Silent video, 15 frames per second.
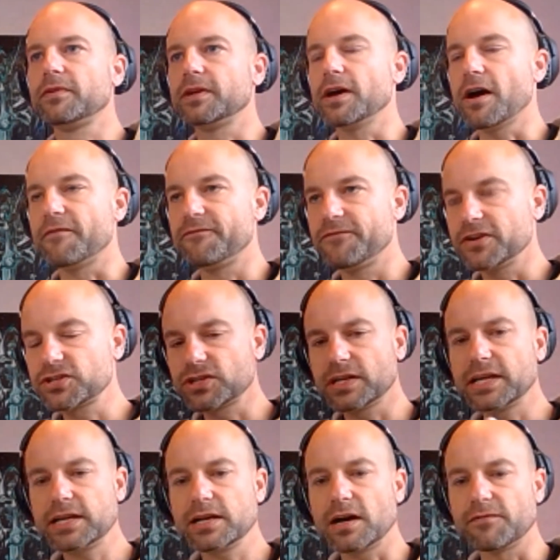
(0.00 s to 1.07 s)

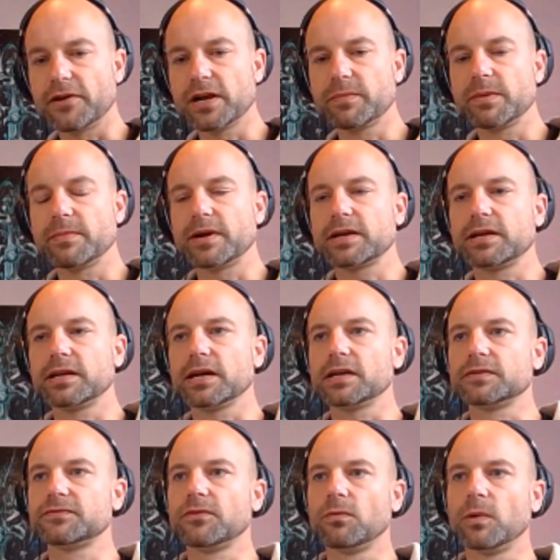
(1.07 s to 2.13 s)
officially, I've only been making
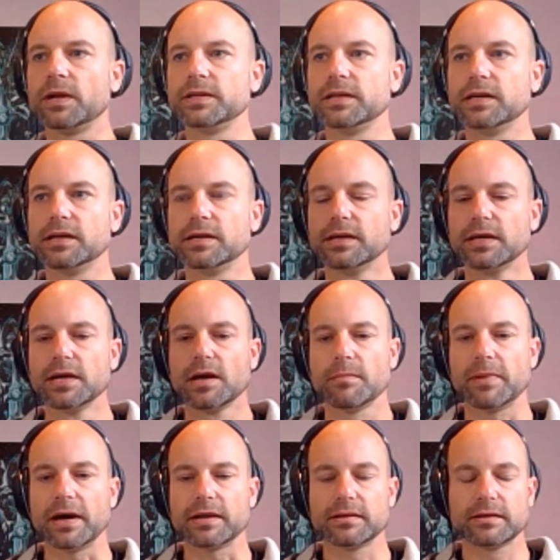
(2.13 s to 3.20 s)
games for 1 year.
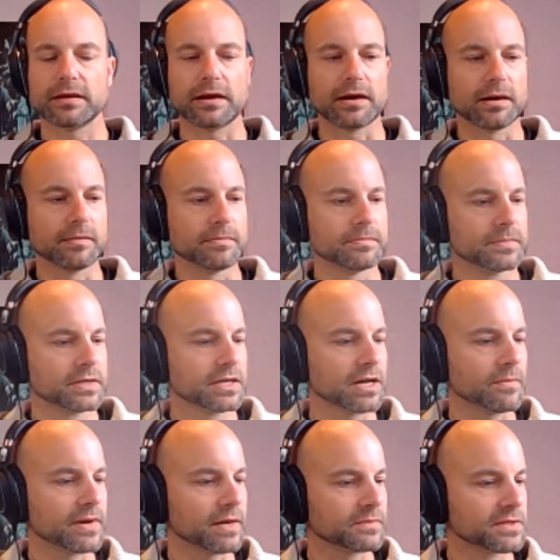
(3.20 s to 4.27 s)
But
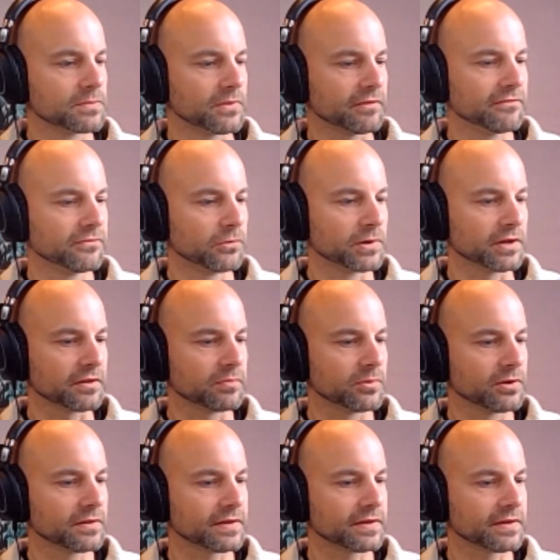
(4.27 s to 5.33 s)
coming up to my 40th
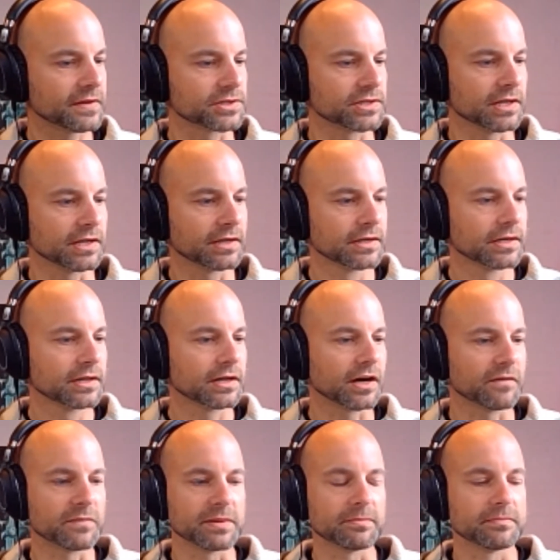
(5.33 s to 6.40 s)
birthday this year,
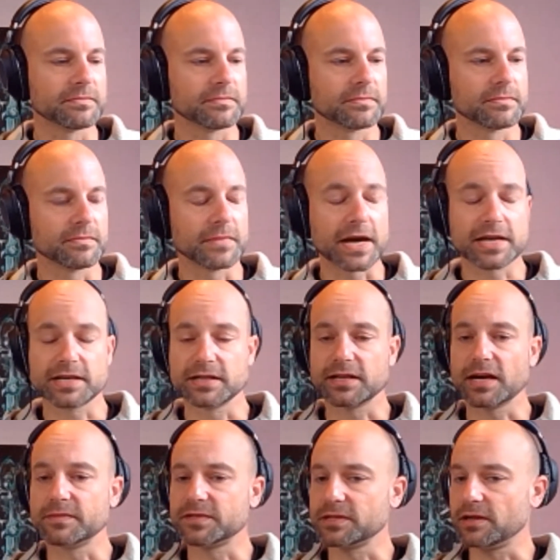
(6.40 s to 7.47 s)
I've been making
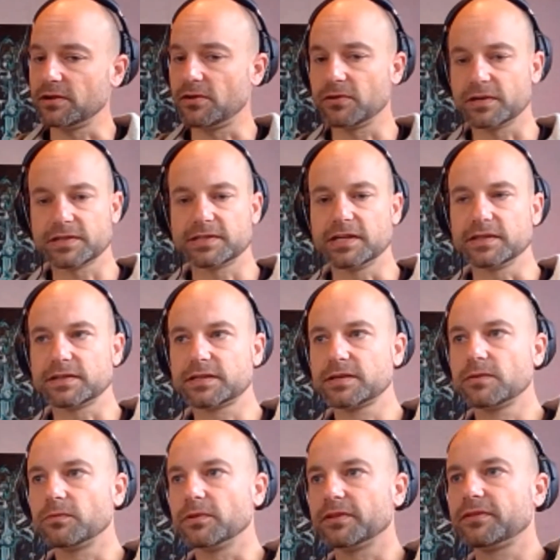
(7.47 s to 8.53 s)
games in the longer
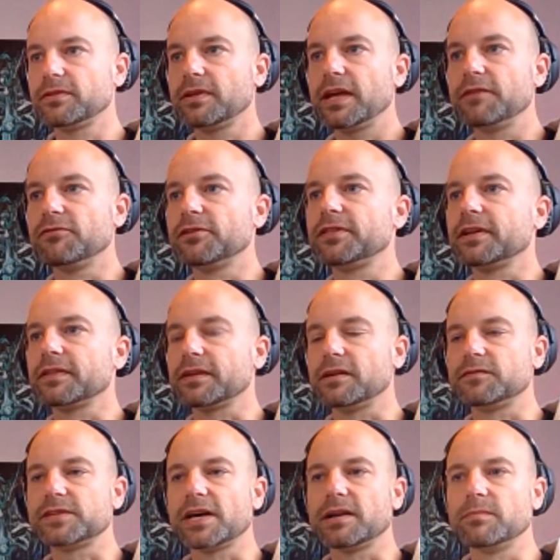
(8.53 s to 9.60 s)
sense with everything that
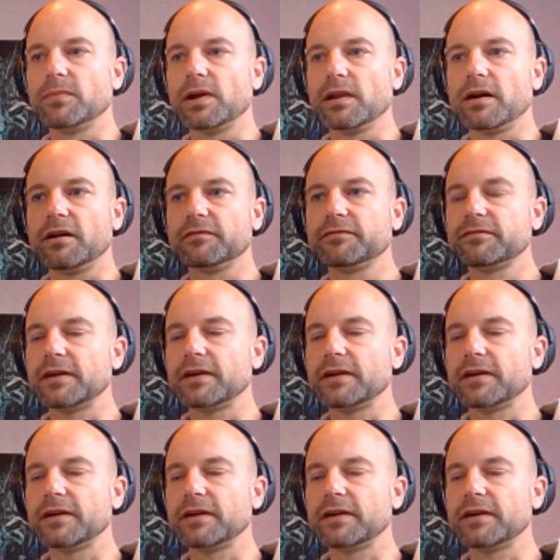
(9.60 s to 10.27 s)
I've done in my life.